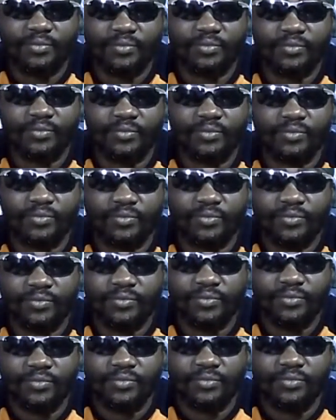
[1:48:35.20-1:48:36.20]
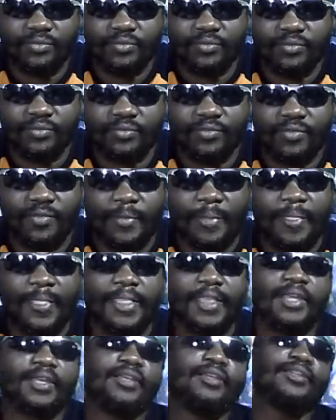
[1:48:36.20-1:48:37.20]
Now, just look at
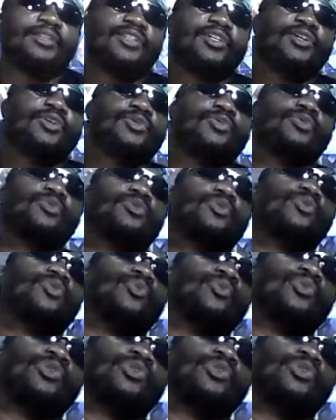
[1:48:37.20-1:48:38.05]
the blast again